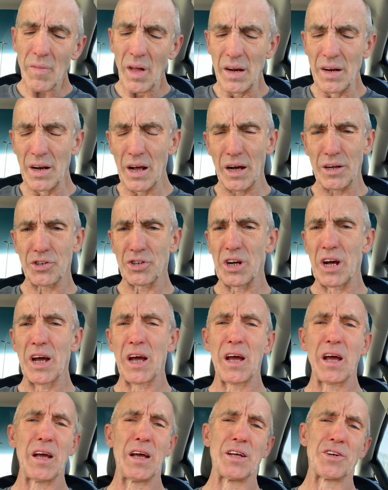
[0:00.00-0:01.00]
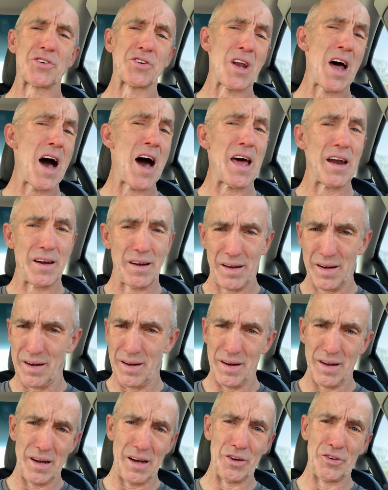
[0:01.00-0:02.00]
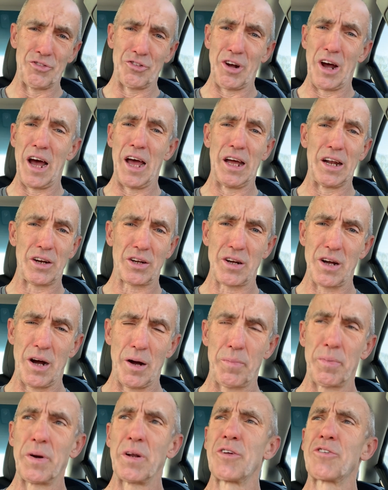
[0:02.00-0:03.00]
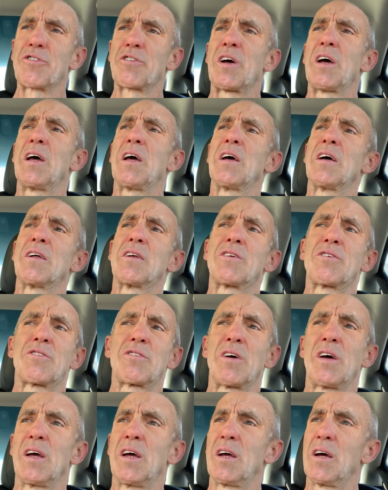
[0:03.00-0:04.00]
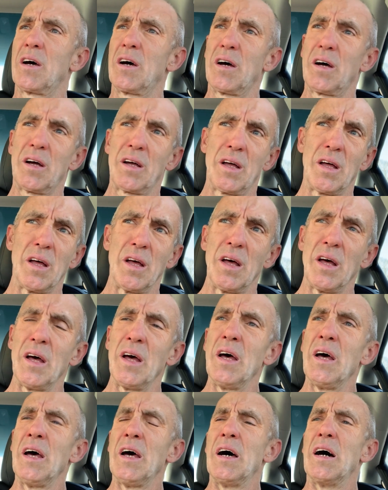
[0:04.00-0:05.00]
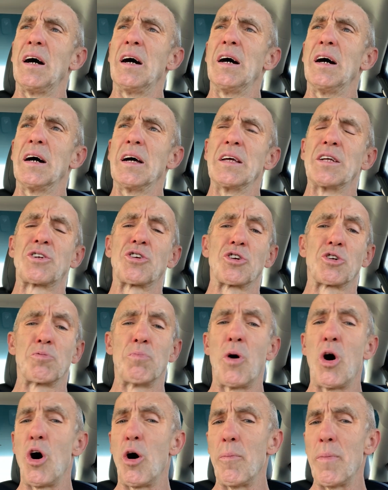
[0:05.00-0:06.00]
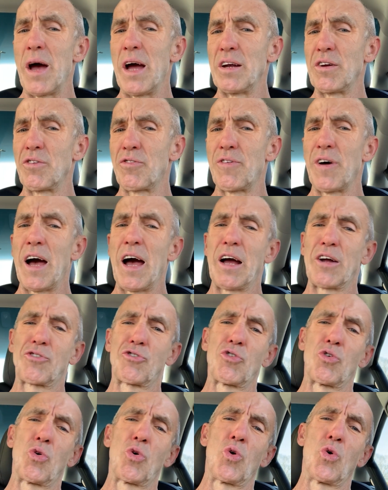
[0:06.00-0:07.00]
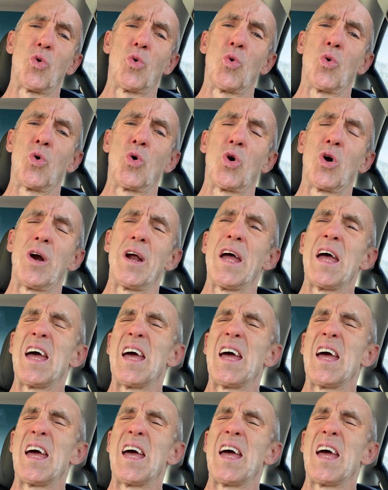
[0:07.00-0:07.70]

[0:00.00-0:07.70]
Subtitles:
Now, say it's not a giant company. Say it's a small manufacturer or